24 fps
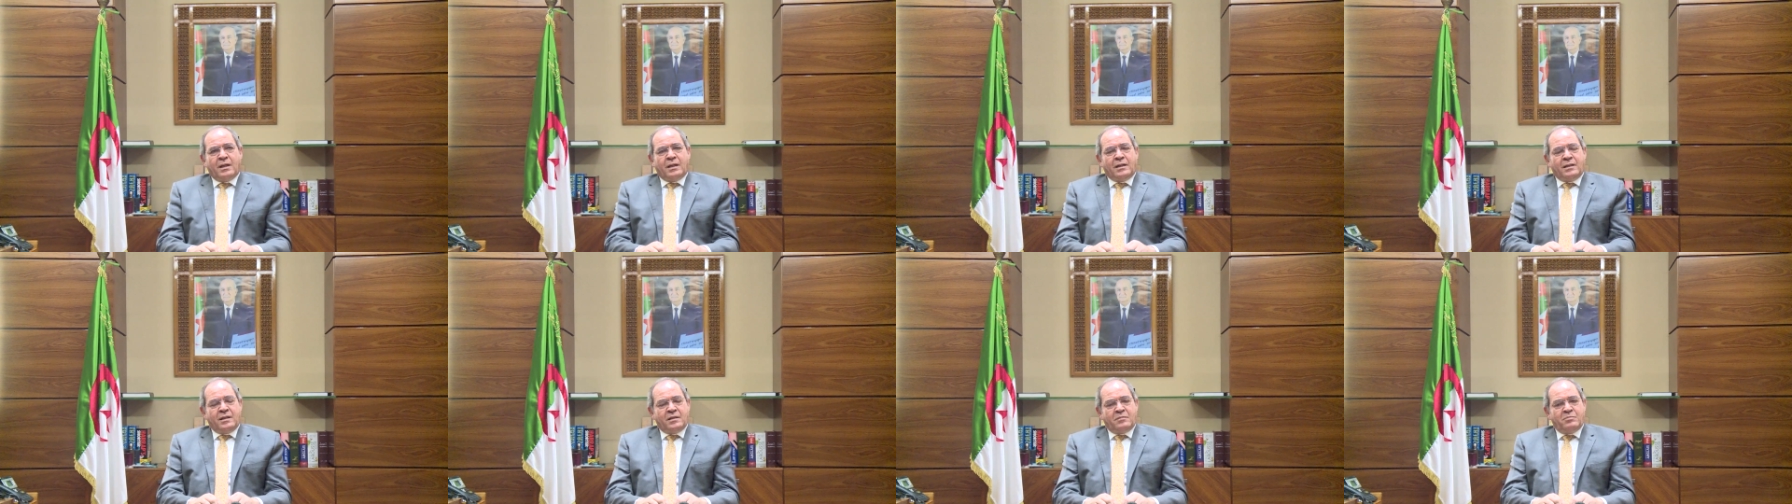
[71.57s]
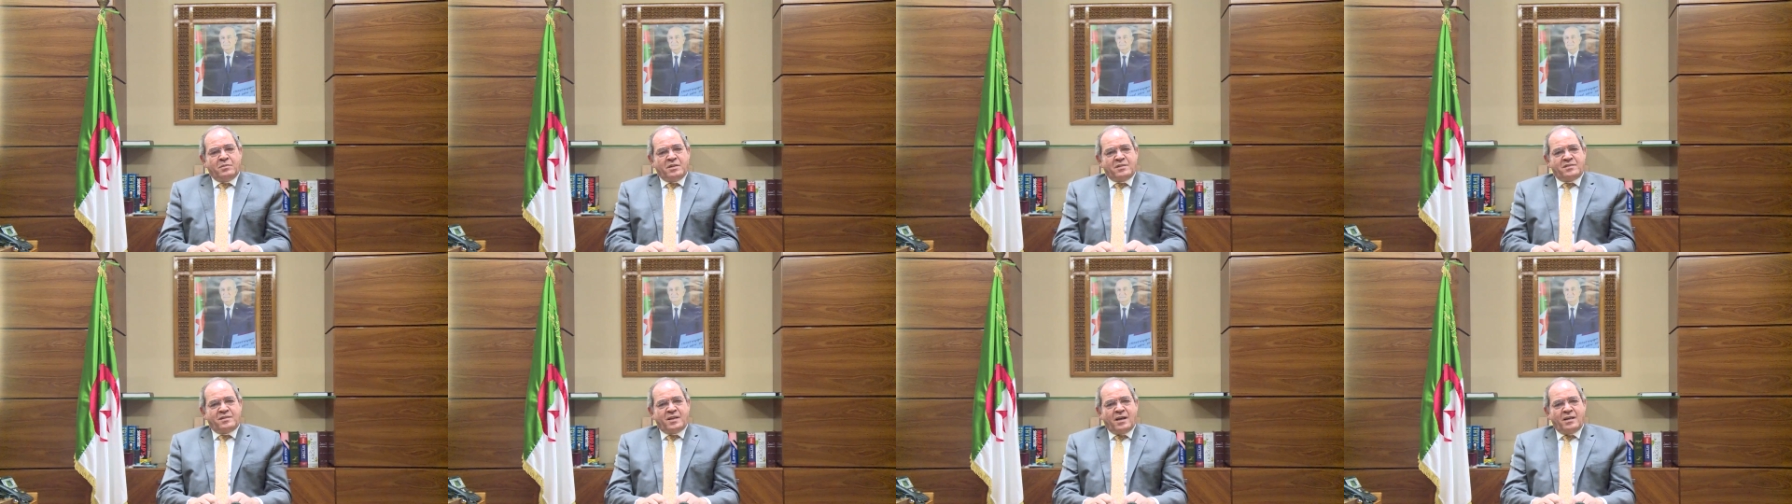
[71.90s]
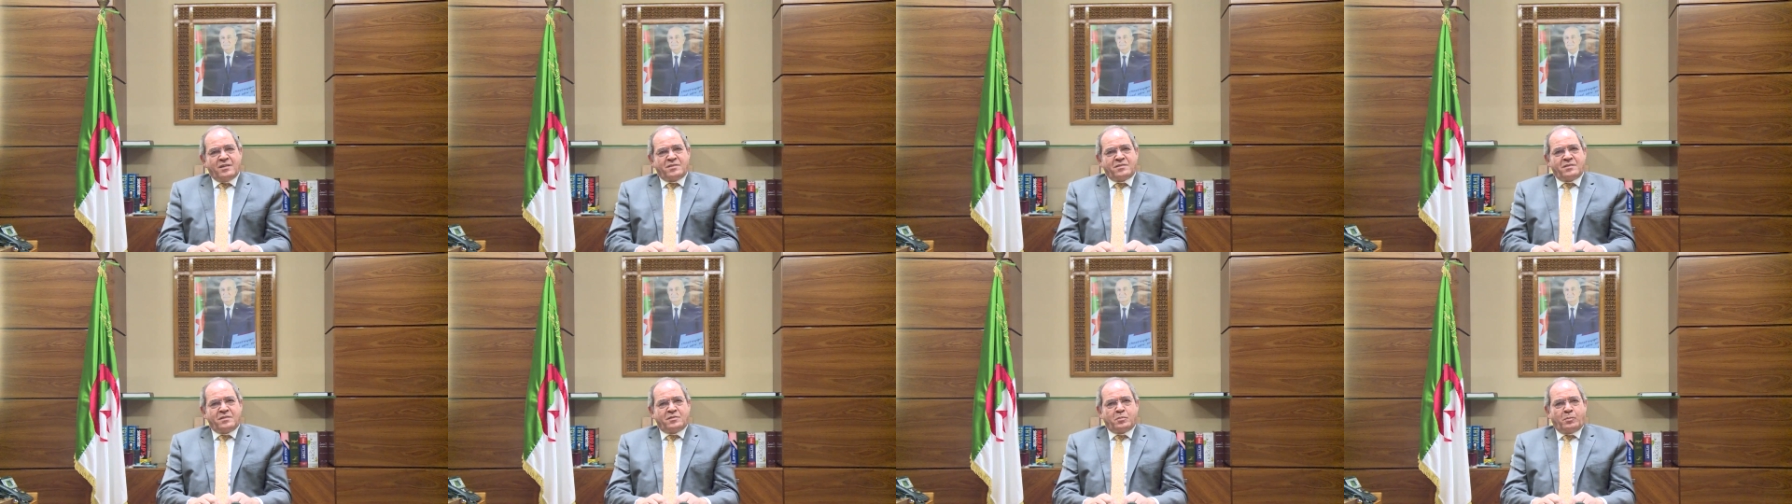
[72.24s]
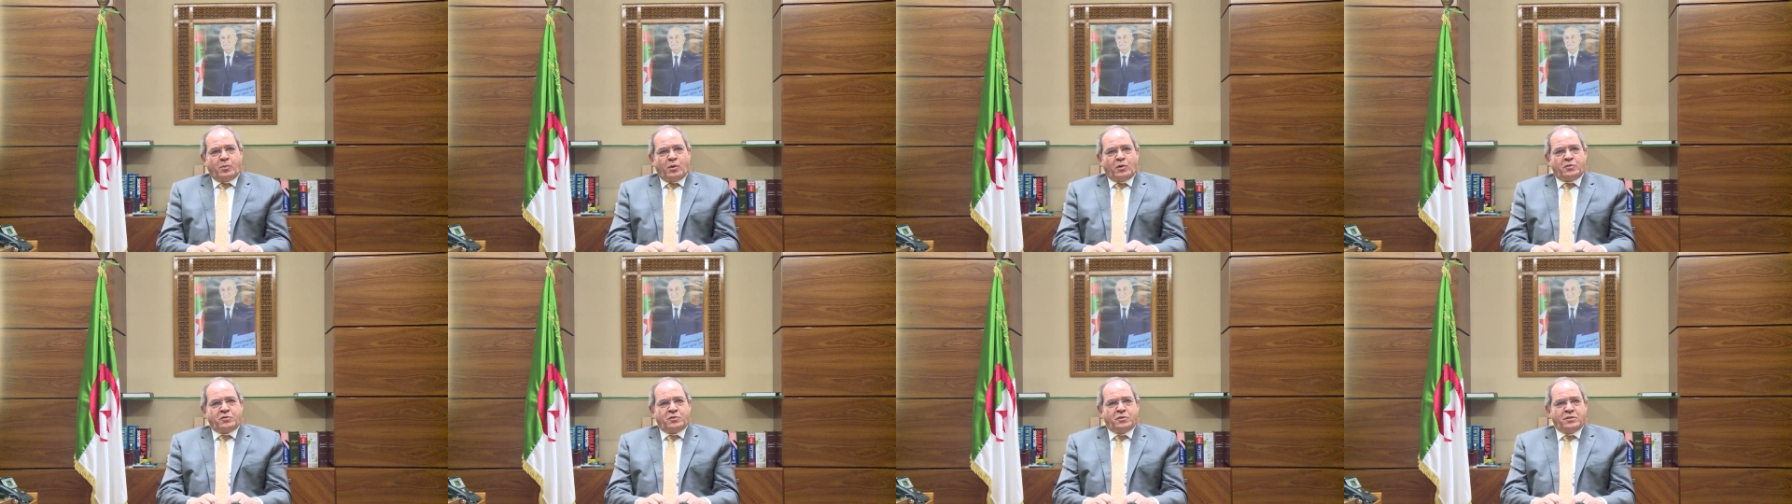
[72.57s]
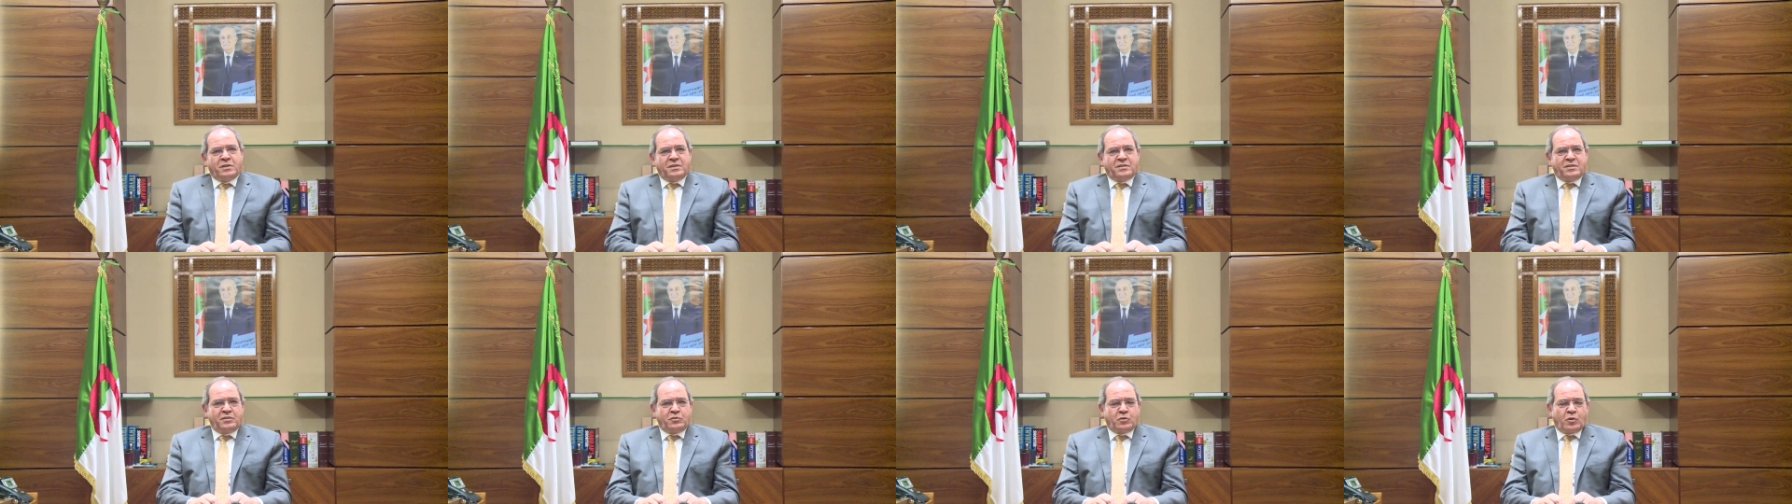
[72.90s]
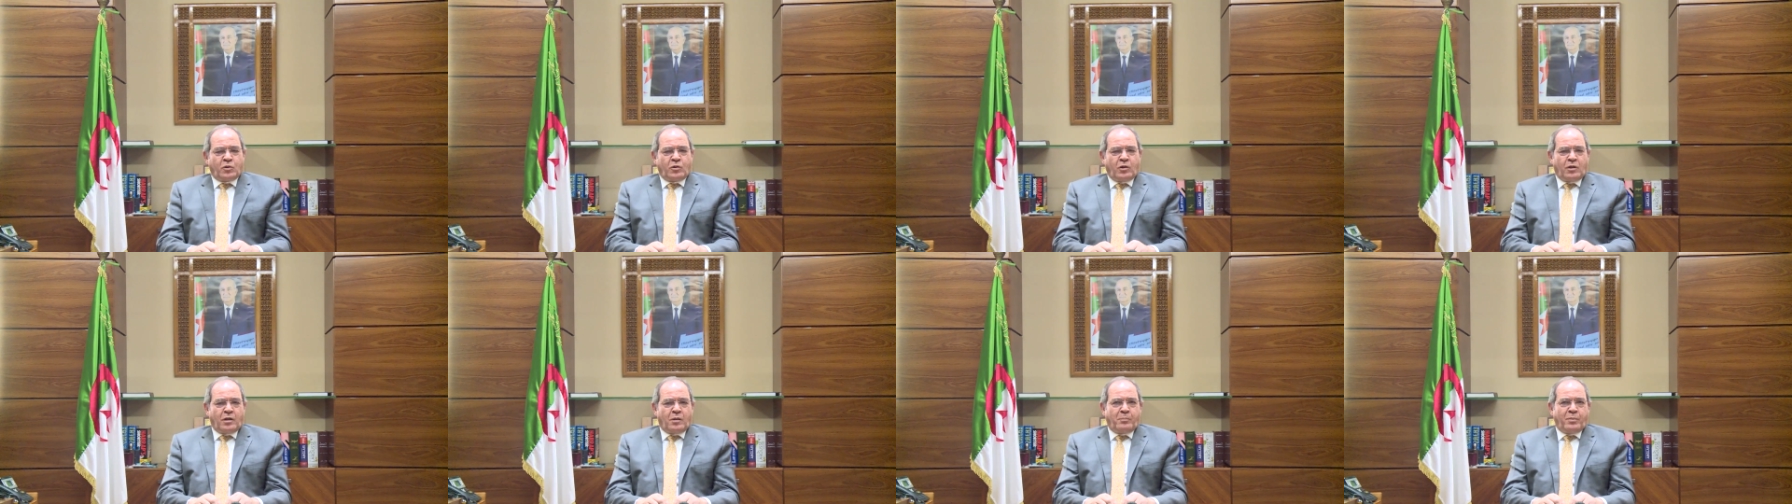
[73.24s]
Let me seize this opportunity to
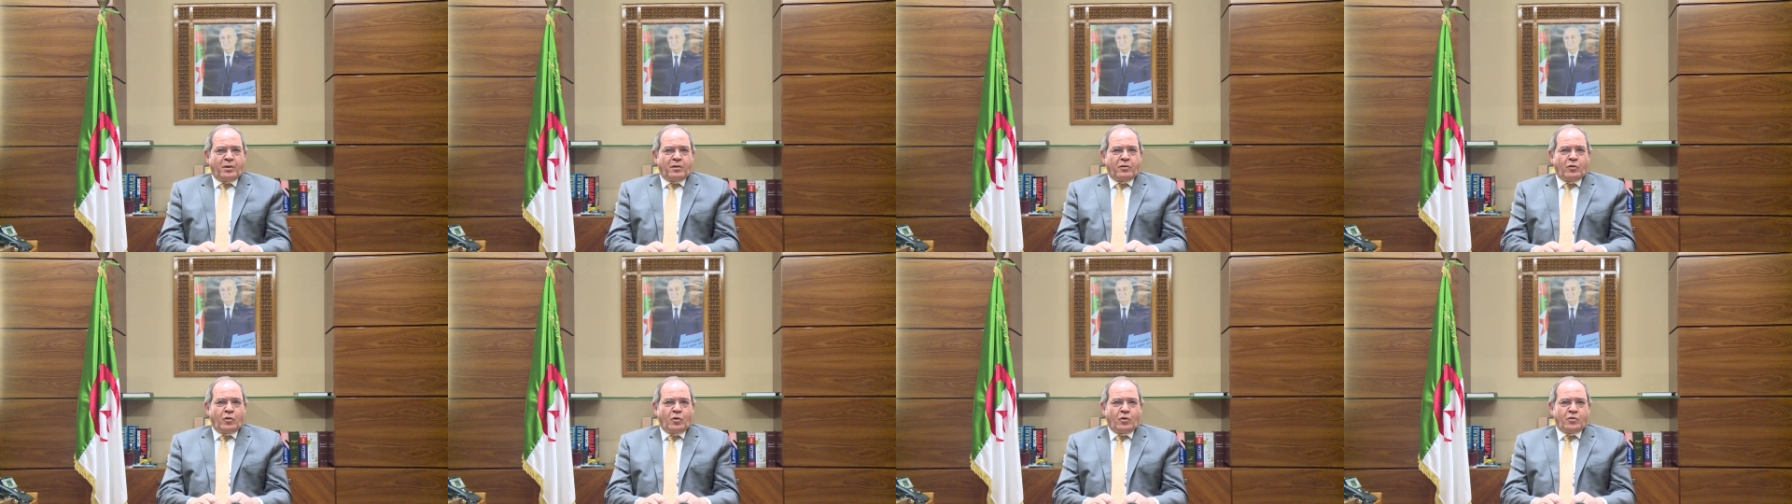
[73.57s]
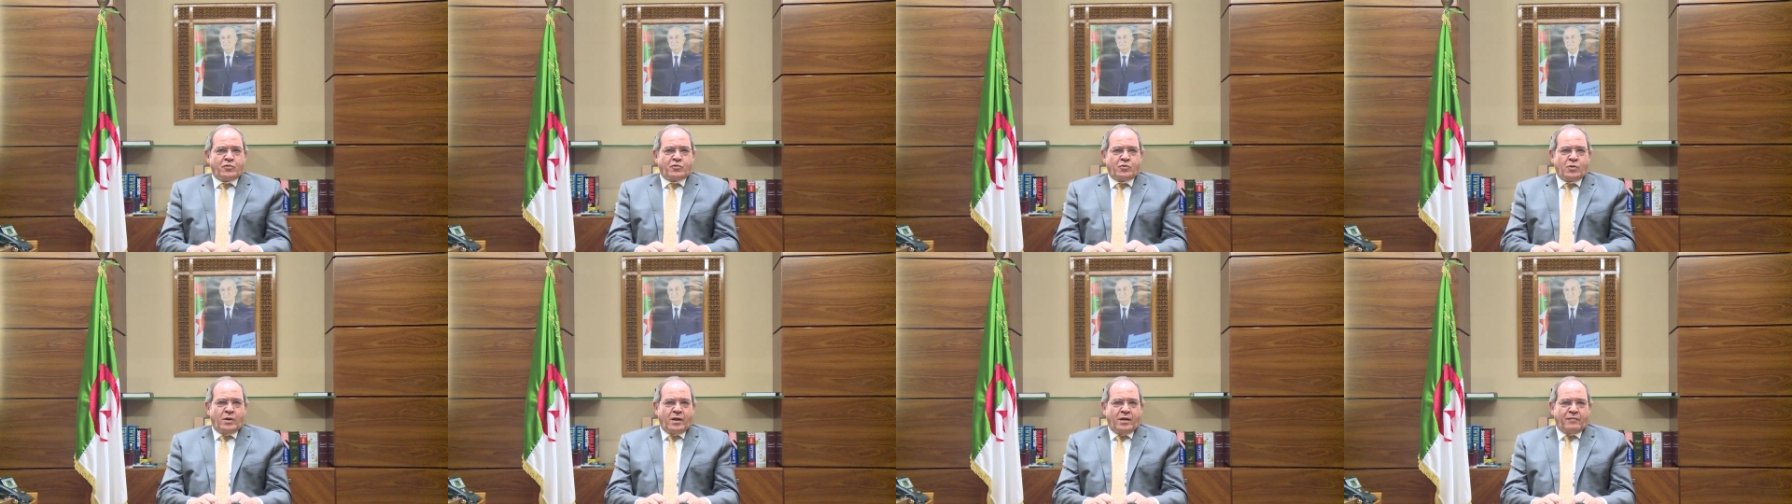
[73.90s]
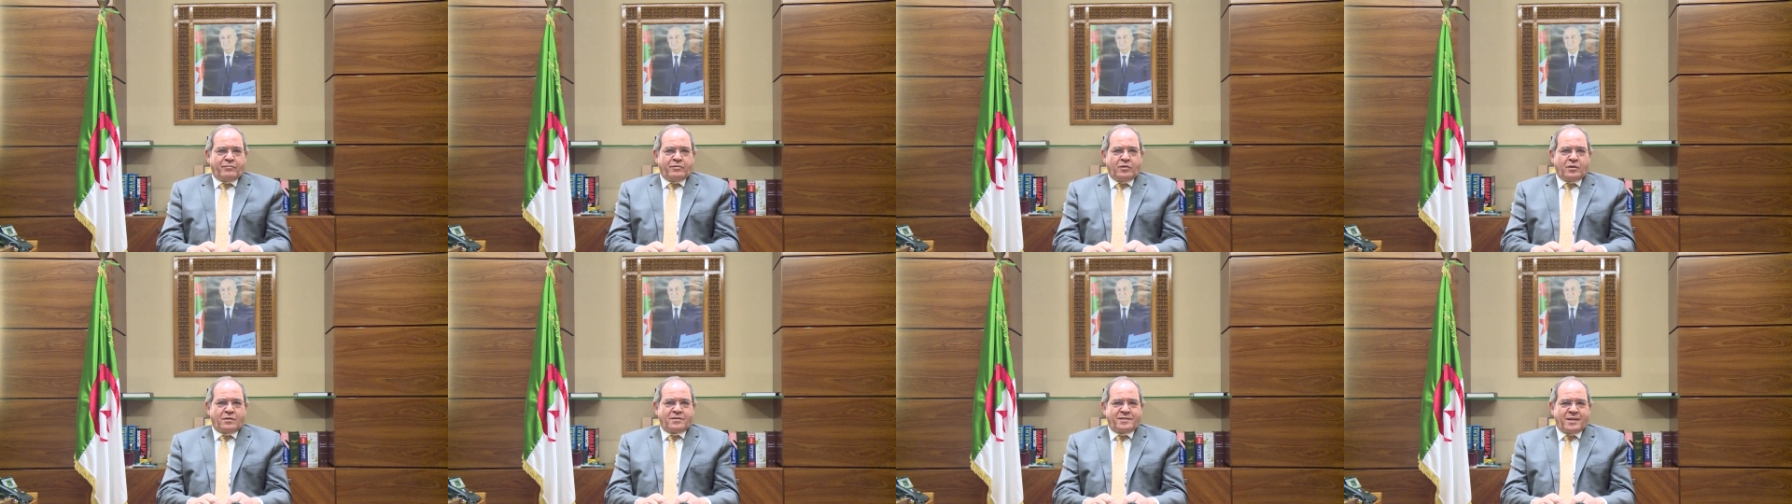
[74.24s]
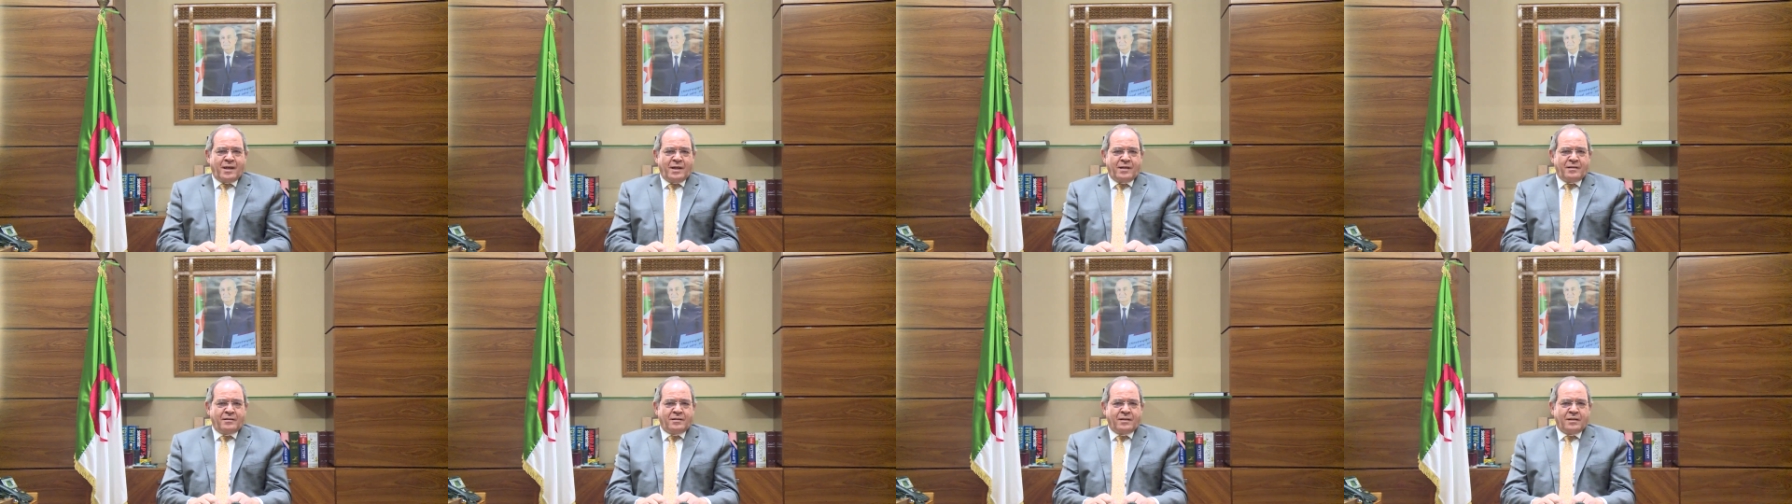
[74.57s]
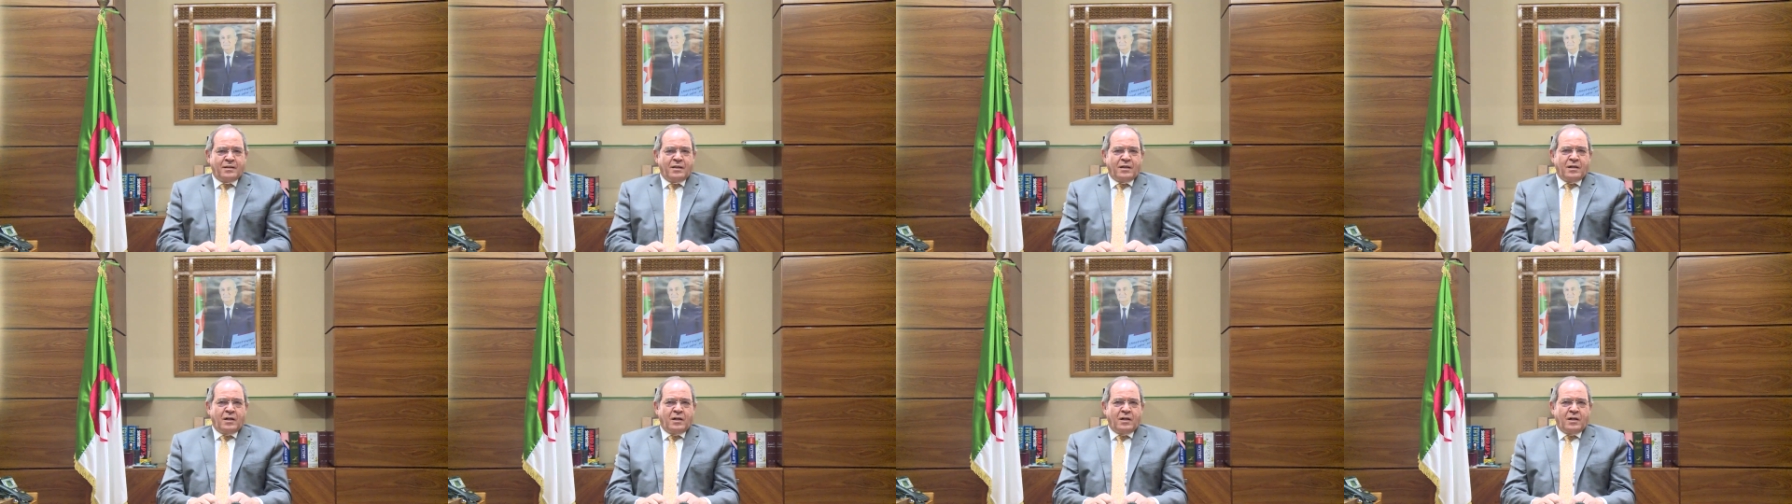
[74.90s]
call upon those who have not signed